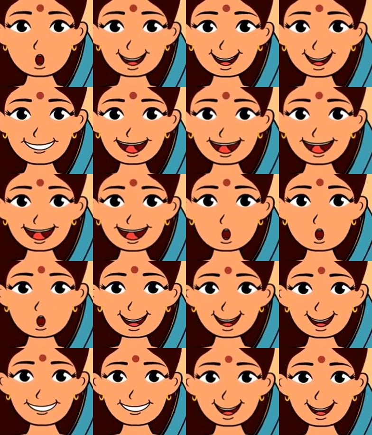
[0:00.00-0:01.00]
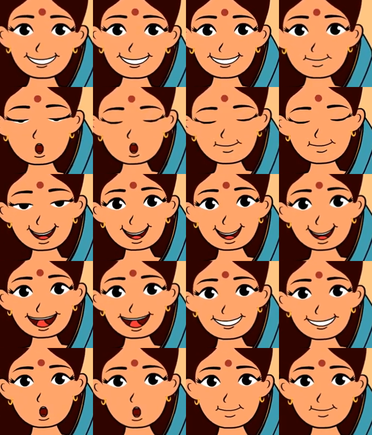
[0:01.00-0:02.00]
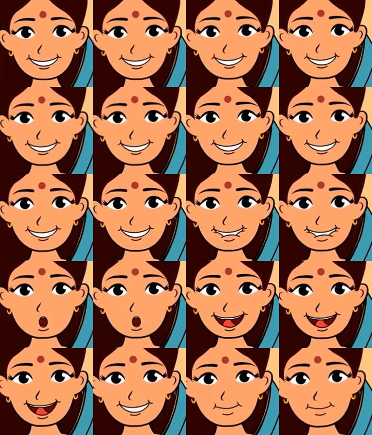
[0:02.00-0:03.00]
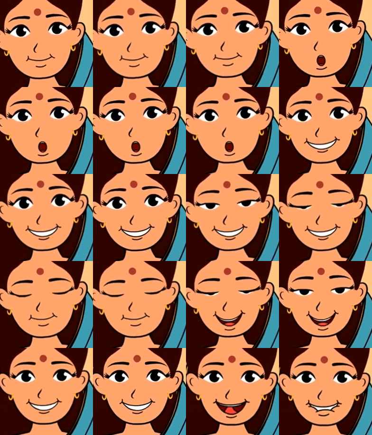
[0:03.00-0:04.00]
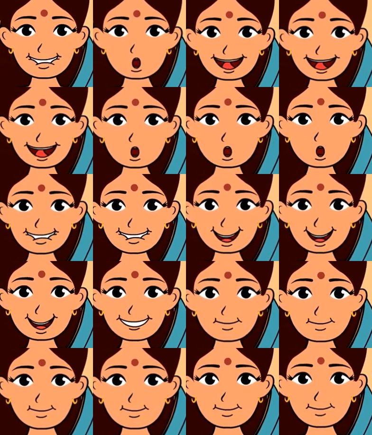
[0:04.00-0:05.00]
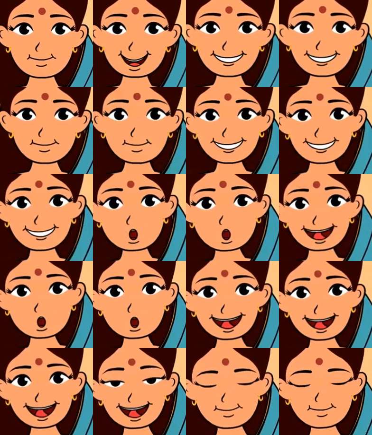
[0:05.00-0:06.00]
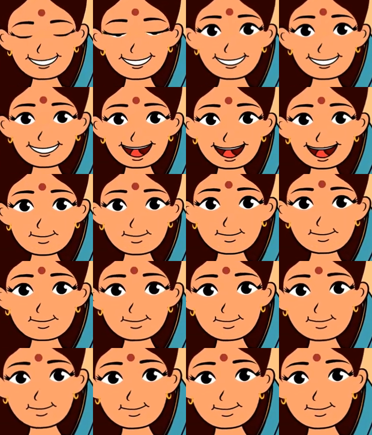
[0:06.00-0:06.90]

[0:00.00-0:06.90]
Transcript: There is saliva in our mouth which mixes with food and softens it and gives us taste.